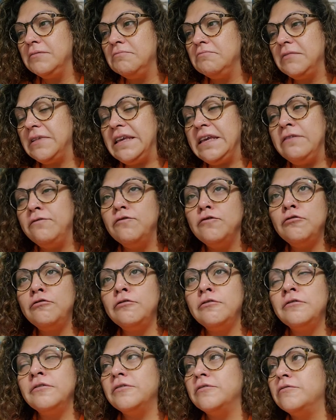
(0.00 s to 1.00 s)

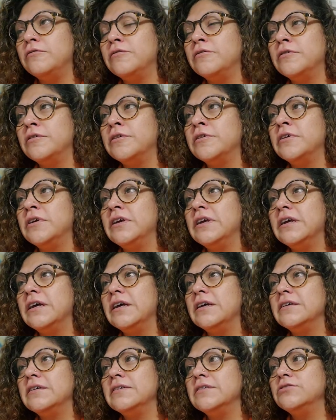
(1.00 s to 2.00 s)
evil or
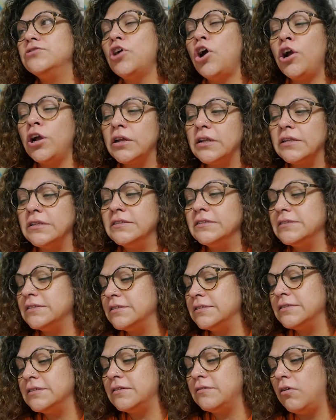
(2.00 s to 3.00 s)
darkness
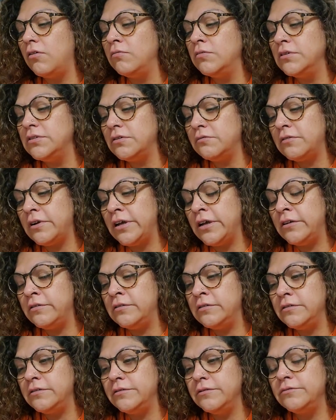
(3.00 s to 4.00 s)
is always
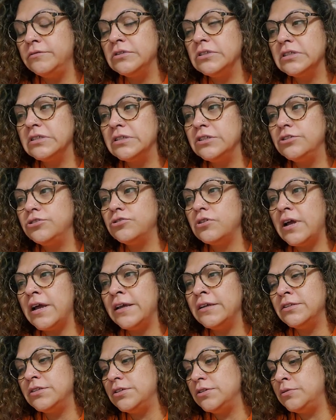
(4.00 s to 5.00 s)
around, always going to try
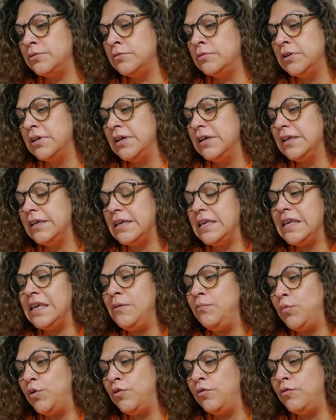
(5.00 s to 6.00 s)
to
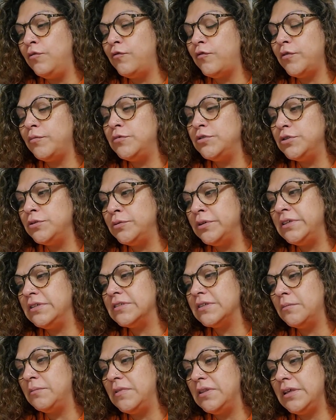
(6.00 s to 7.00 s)
keep you from doing
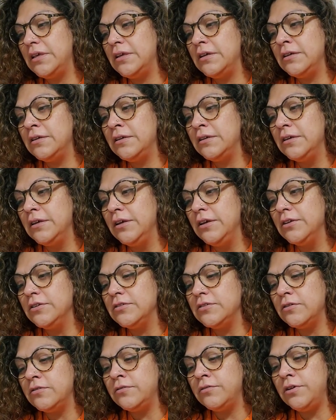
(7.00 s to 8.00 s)
something.
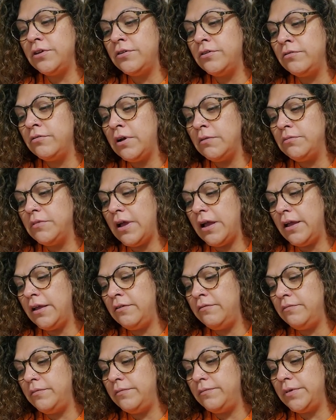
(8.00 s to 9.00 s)
So,
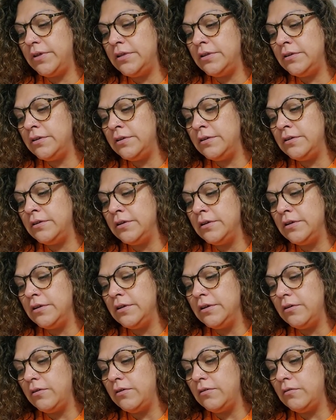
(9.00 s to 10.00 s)
I've been
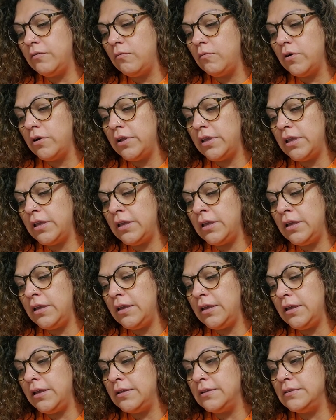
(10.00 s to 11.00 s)

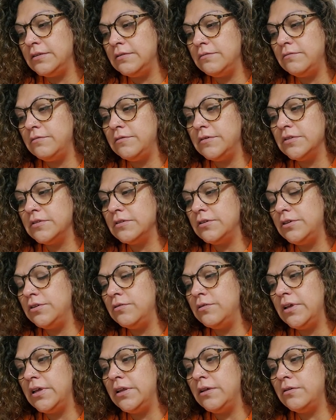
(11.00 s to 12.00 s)
working and was,
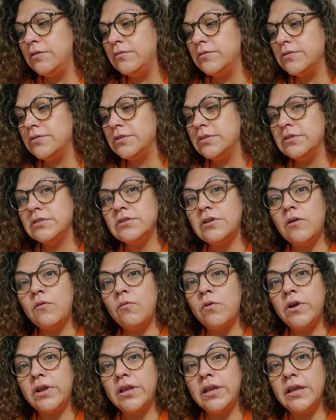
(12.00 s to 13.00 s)
getting closer to start
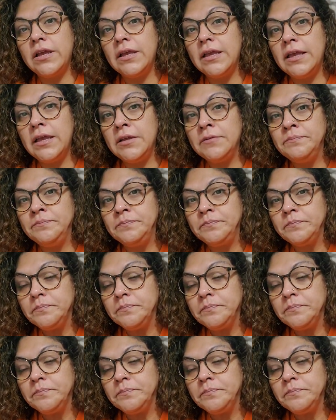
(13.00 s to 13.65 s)
working again.